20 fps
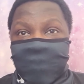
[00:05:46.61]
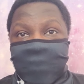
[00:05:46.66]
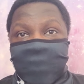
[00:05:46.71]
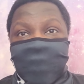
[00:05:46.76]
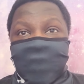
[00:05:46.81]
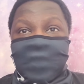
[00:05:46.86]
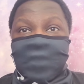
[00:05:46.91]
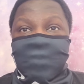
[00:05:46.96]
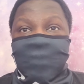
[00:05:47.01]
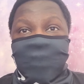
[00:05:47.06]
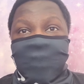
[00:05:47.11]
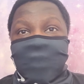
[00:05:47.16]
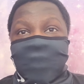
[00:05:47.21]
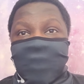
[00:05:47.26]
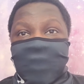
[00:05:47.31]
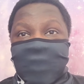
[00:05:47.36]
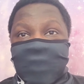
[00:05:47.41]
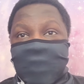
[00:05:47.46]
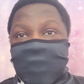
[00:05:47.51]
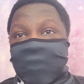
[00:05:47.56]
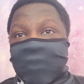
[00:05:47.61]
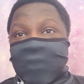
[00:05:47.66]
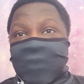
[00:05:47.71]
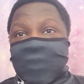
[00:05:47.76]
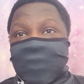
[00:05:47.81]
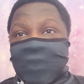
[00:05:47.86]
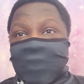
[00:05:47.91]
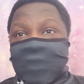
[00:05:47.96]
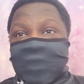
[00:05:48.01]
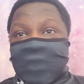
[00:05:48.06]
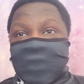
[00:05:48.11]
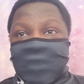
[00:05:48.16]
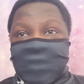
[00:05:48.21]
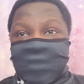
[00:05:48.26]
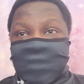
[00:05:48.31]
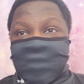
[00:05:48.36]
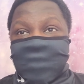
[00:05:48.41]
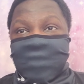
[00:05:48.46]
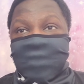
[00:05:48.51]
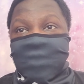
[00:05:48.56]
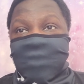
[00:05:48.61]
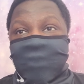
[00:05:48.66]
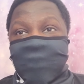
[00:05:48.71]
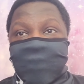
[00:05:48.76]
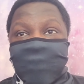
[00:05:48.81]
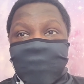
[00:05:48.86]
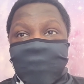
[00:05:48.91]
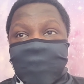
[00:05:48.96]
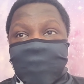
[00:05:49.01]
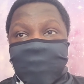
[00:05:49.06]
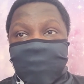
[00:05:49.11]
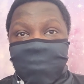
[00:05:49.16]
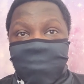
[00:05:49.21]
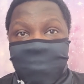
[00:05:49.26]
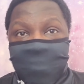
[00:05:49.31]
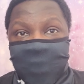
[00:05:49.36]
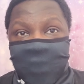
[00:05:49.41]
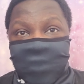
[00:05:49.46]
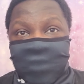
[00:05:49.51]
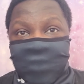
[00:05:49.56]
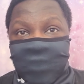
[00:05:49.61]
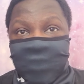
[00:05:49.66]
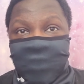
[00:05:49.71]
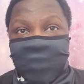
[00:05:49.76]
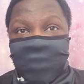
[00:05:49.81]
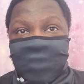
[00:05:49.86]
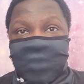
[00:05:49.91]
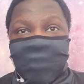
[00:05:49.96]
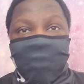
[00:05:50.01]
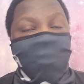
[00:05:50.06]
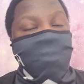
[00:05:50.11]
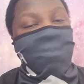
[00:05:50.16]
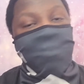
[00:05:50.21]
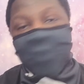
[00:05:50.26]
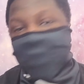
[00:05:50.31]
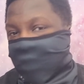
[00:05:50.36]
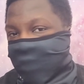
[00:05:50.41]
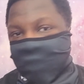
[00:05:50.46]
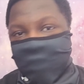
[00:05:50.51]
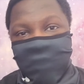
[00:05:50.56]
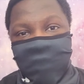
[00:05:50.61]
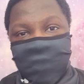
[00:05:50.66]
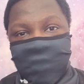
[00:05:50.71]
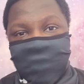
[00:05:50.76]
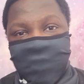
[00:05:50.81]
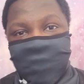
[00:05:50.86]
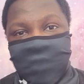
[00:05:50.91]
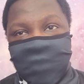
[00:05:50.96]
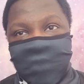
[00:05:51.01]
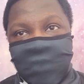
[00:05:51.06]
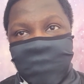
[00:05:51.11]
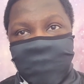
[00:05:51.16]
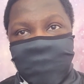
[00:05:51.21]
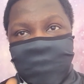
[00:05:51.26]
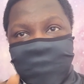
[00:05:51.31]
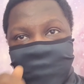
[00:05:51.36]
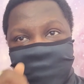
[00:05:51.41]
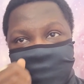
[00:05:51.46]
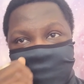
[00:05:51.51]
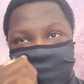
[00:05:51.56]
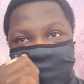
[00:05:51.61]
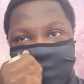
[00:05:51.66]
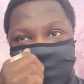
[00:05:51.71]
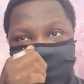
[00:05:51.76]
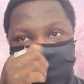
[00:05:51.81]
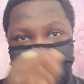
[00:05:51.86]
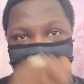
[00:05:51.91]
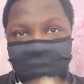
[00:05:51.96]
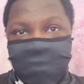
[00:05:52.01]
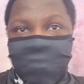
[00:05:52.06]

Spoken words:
thus making everything that existed within a dimension to immediately cease to exist.